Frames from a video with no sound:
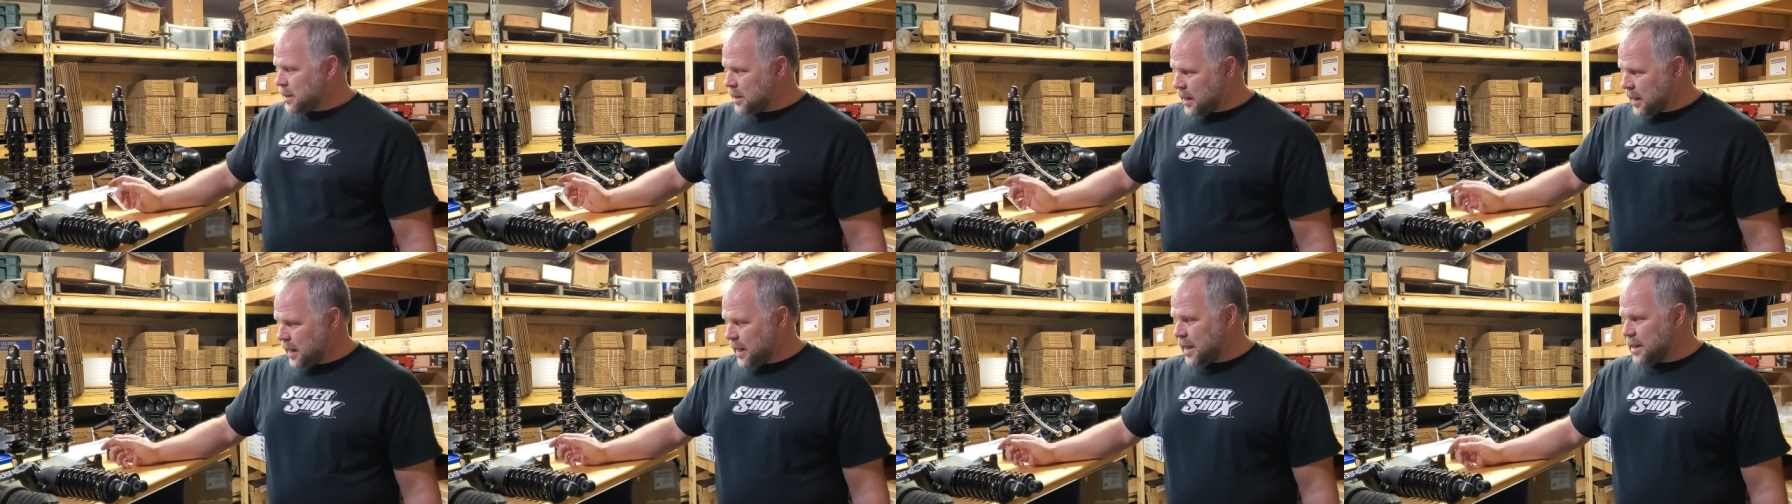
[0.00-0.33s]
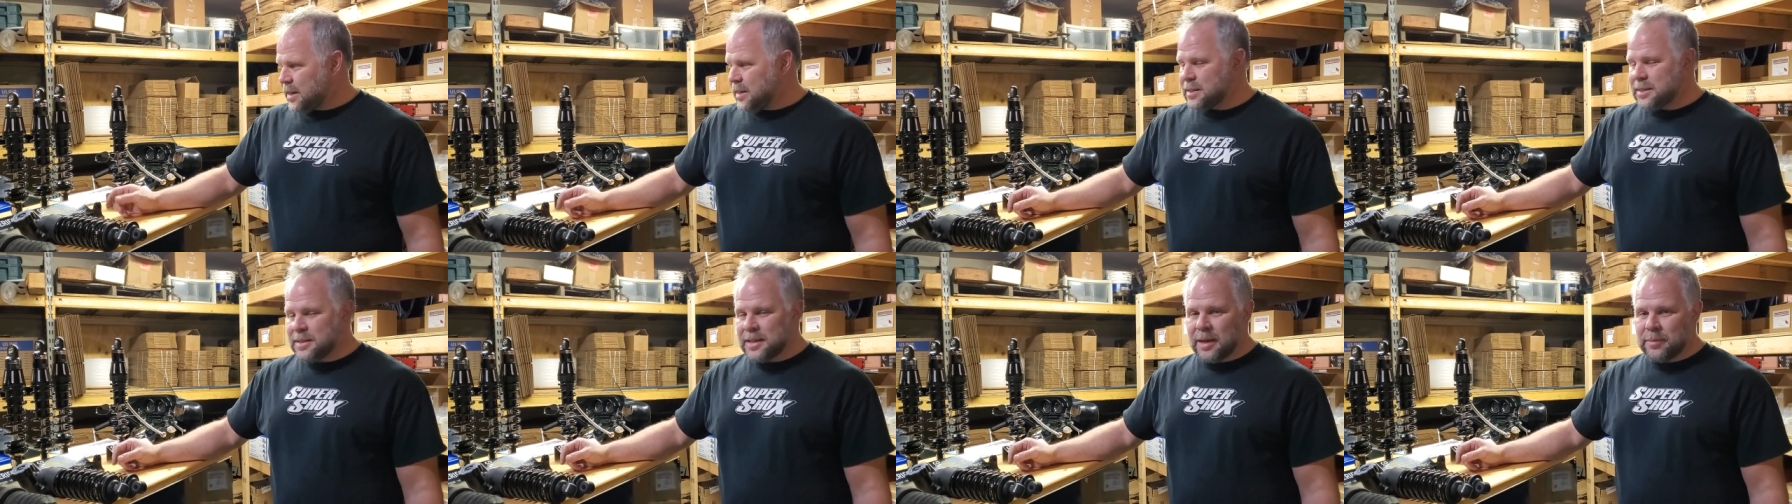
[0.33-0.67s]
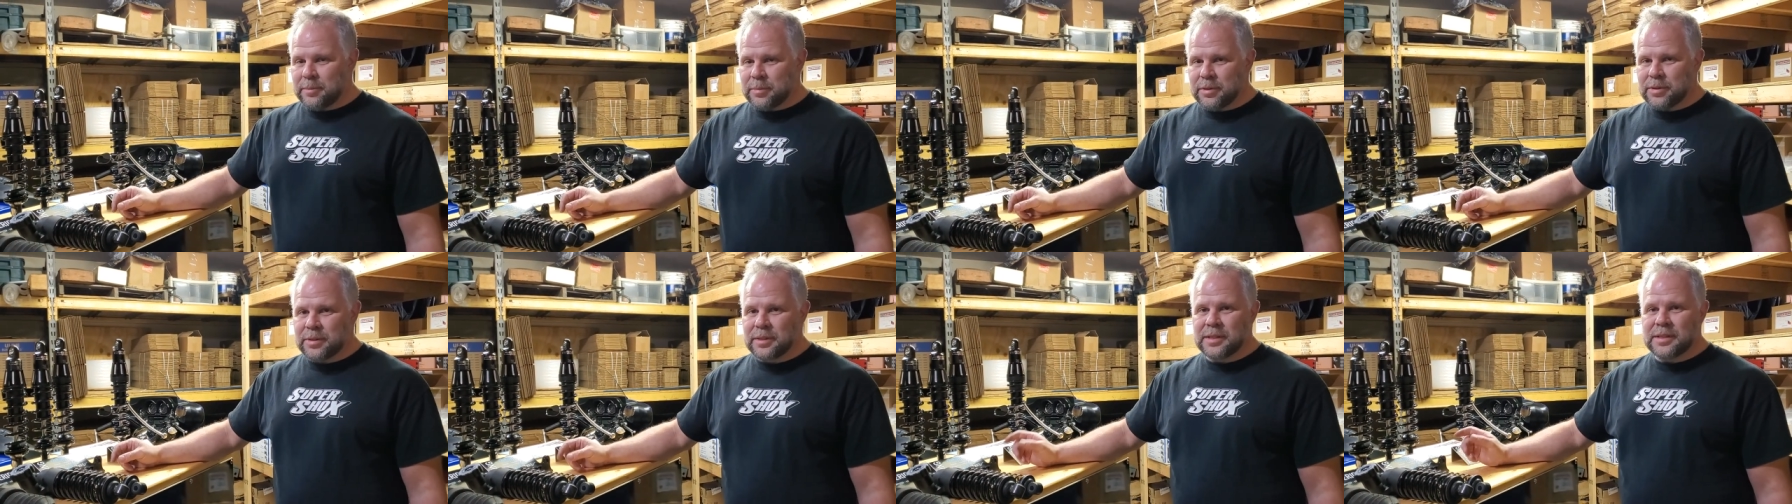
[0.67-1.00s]
hand
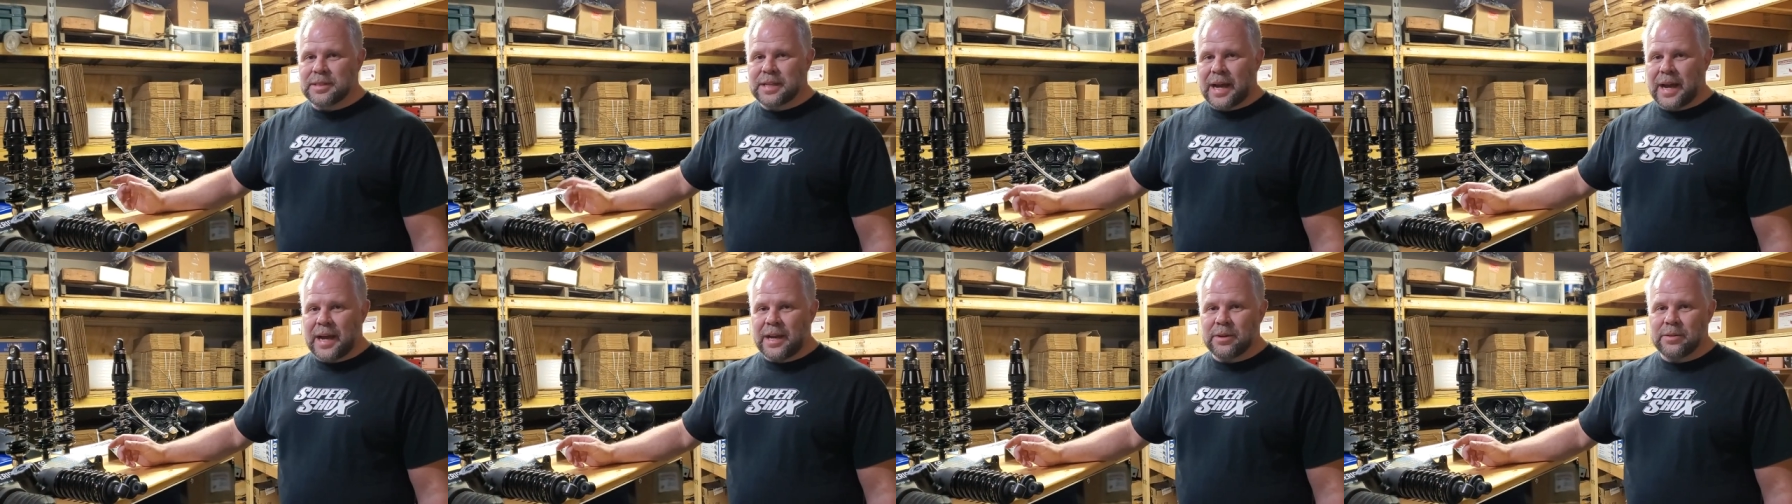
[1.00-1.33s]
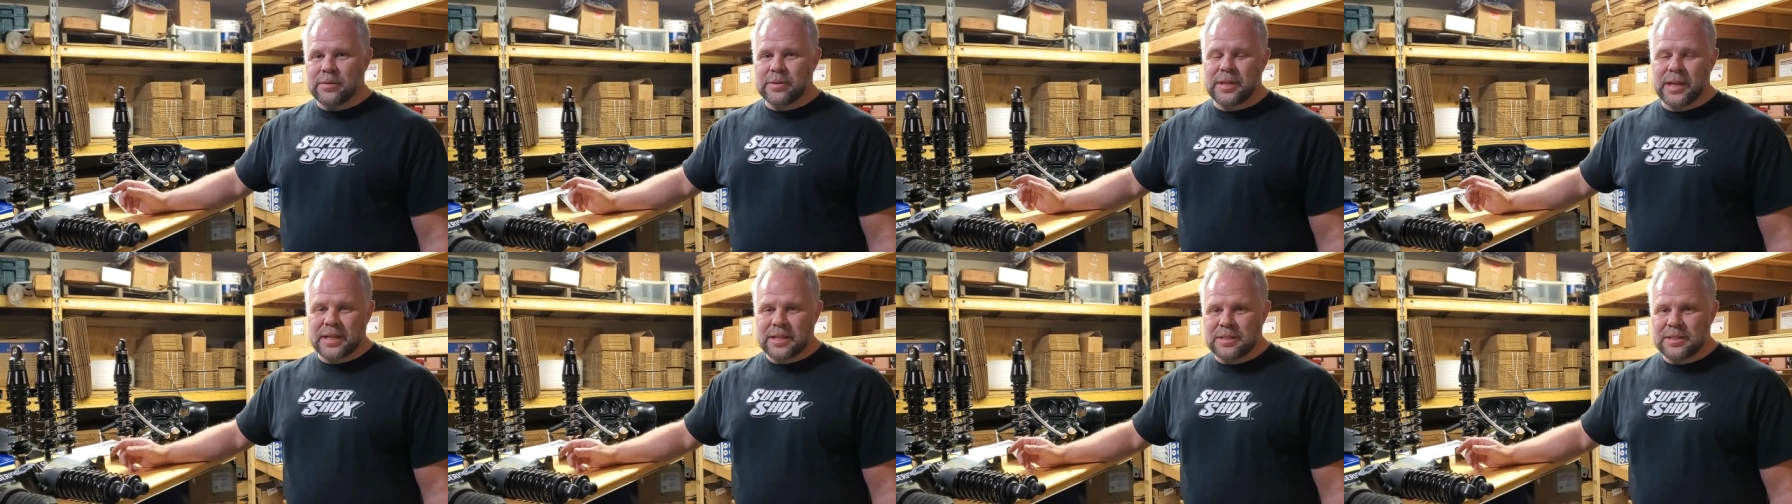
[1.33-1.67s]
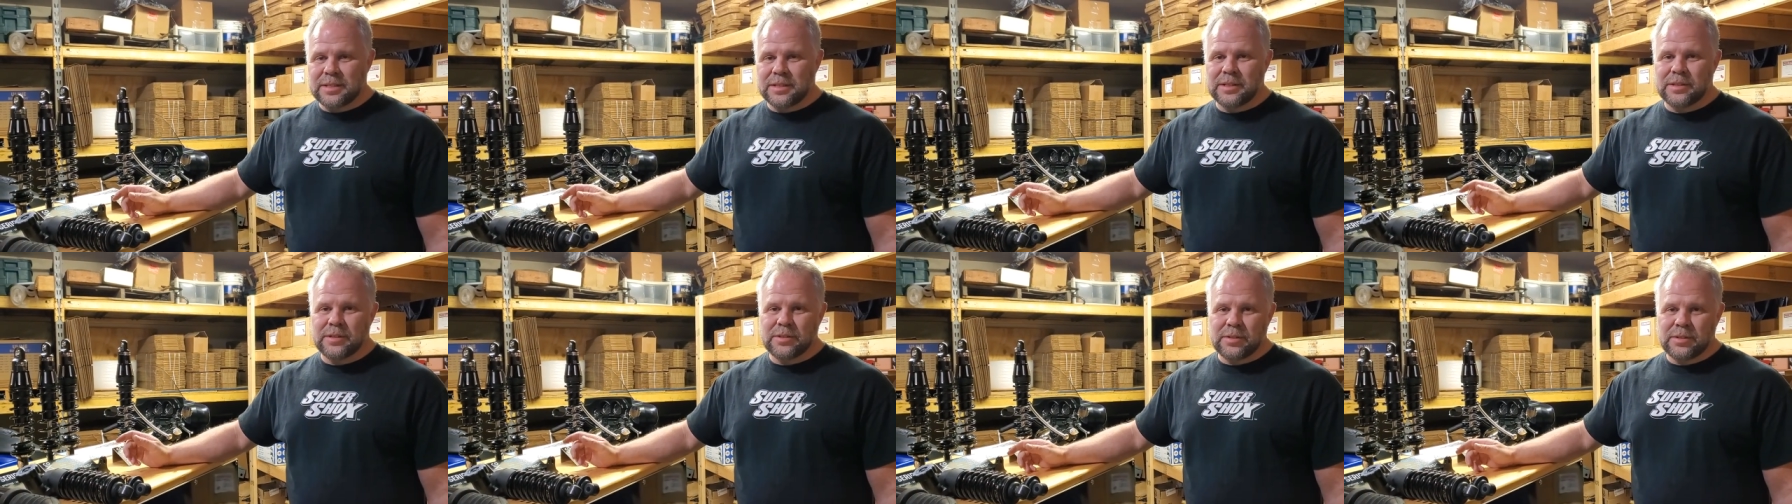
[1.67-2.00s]
assembled, dyno
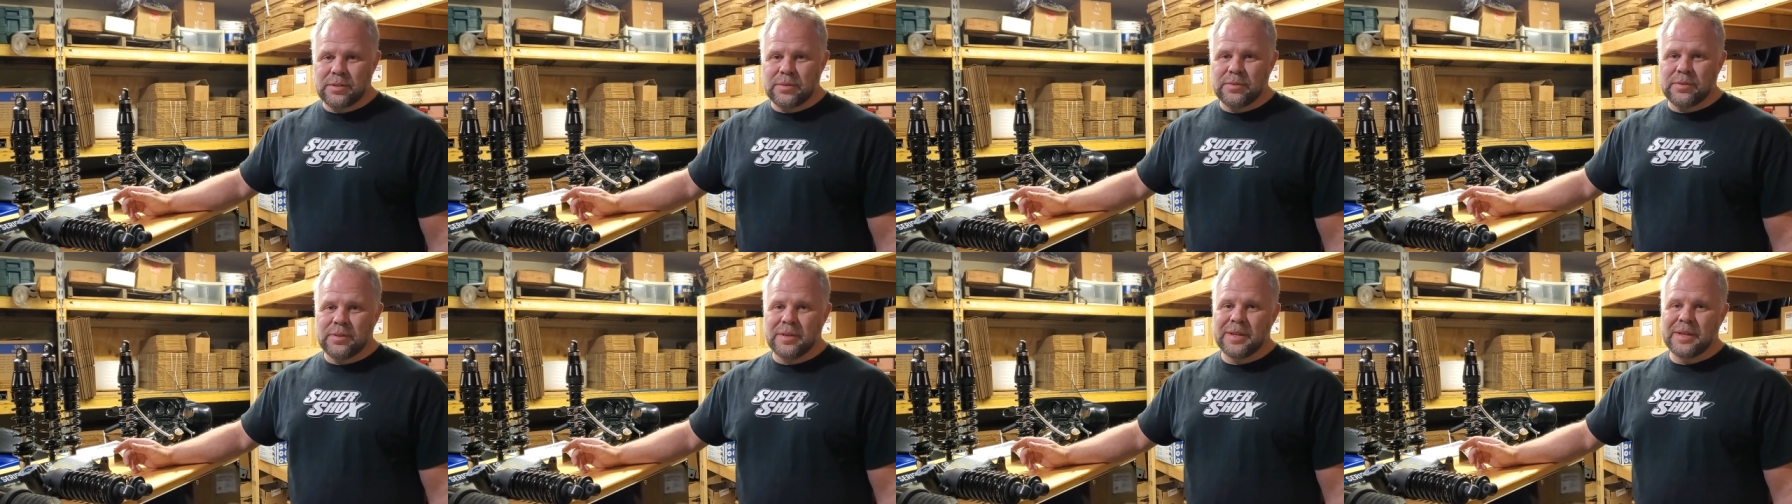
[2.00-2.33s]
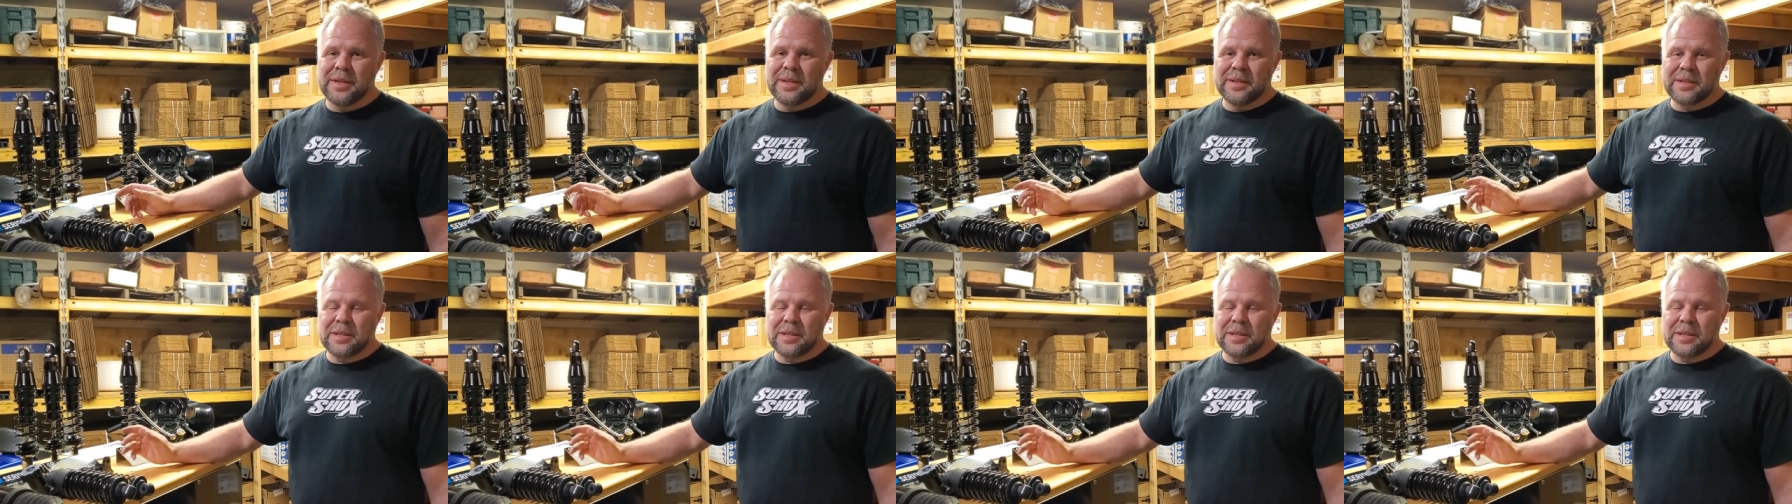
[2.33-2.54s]
tested and tuned